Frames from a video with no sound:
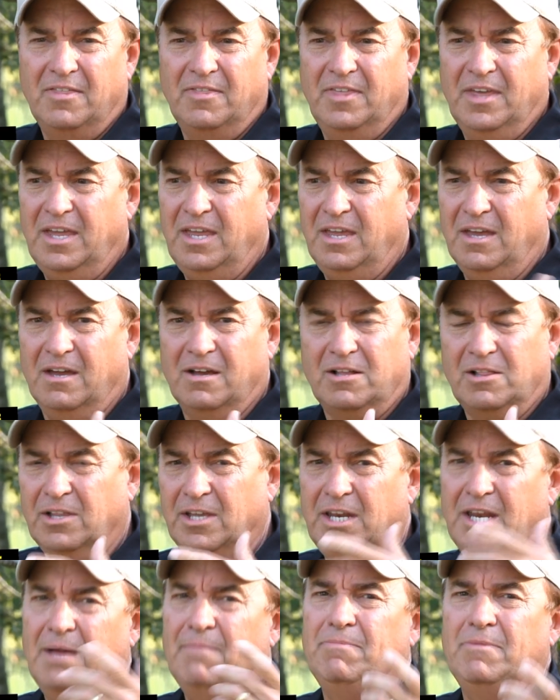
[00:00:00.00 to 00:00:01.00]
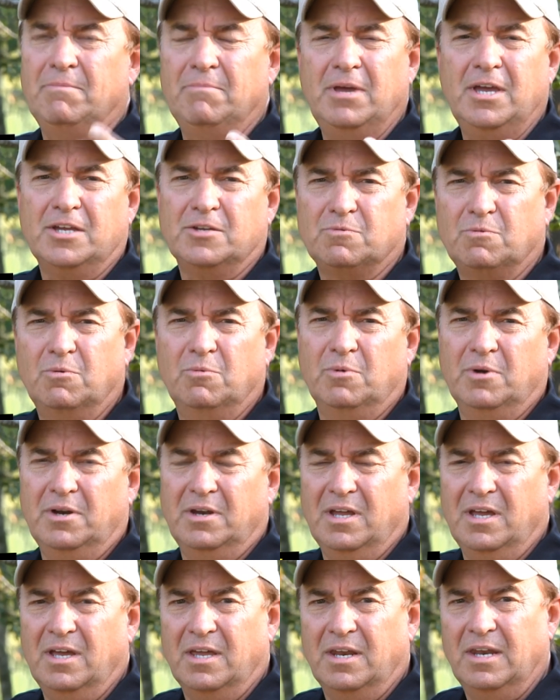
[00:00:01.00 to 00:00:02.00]
They uh, clean up the mess when we're
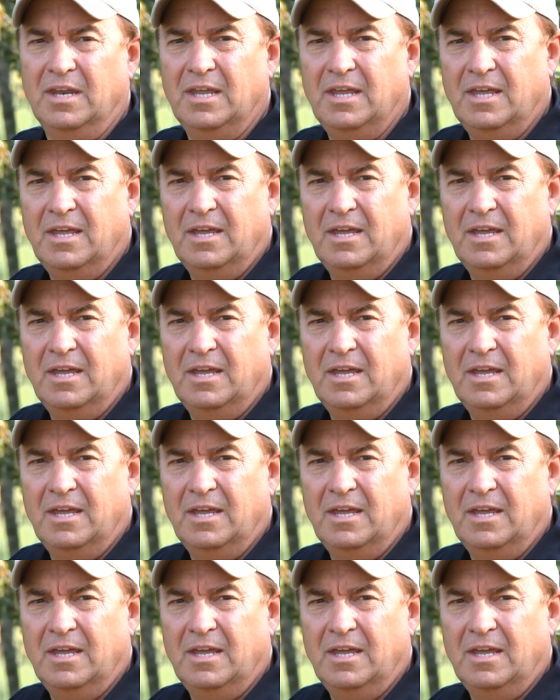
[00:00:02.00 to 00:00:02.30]
done.